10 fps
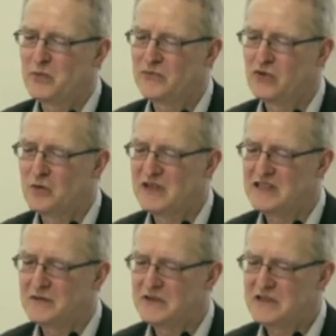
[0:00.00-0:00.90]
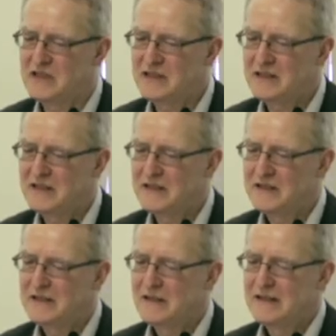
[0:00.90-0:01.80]
performativity,
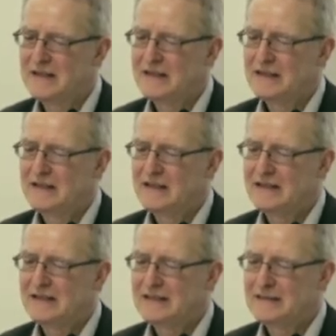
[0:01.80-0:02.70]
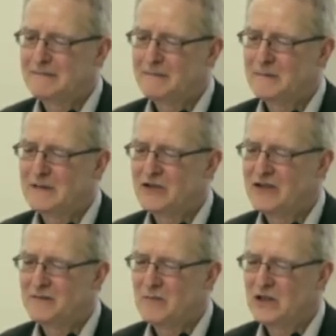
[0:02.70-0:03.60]
um,
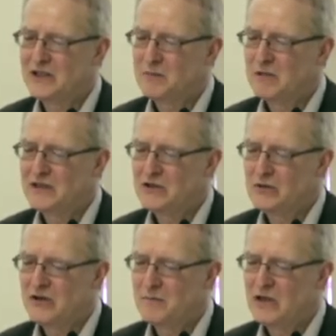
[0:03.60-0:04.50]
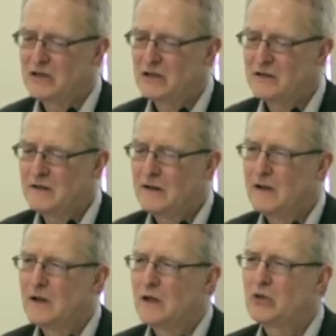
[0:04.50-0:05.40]
trademarked by Judith Butler,
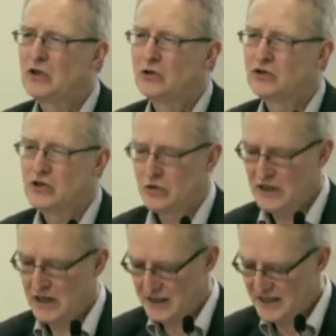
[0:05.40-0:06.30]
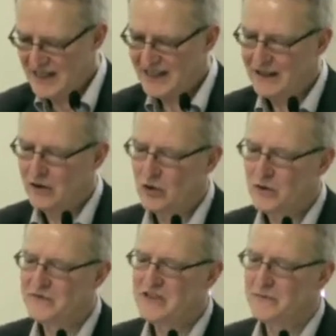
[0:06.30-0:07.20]
but also the idea
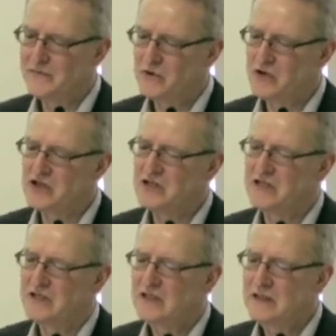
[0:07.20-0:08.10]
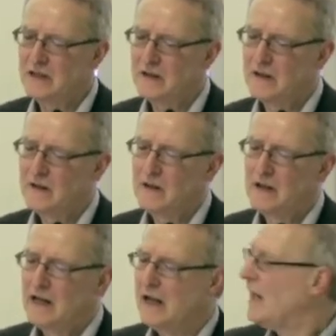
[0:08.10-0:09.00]
of diversity.
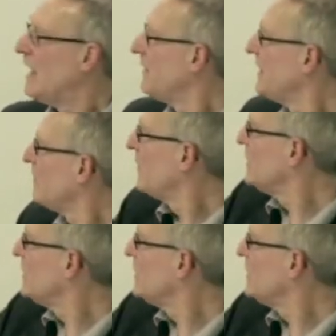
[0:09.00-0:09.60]
And then